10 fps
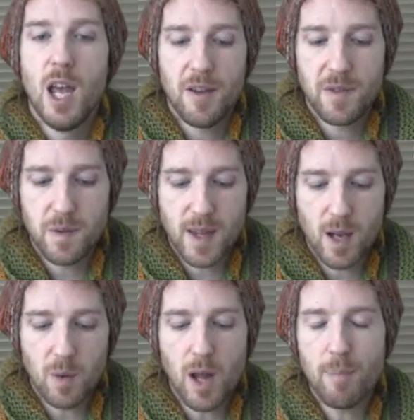if you
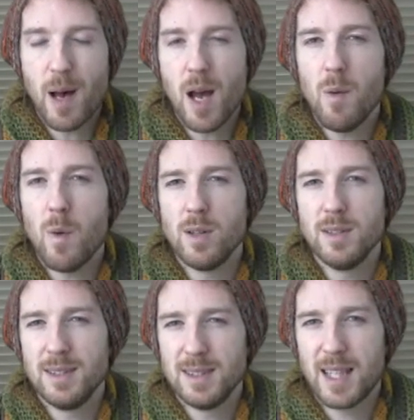think, well, I'll buy
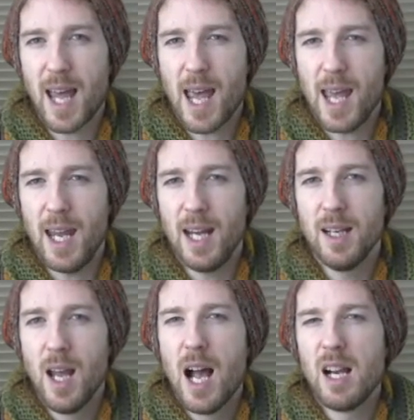one
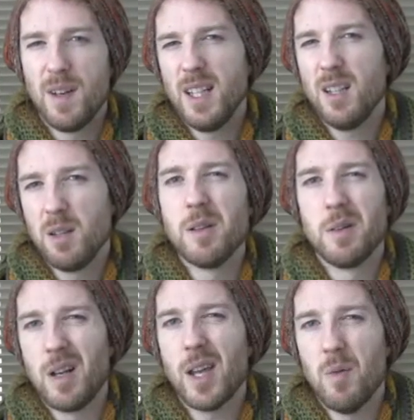skein, and if I need another
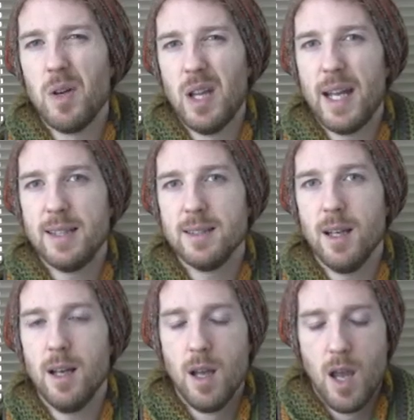one, I'll get one later,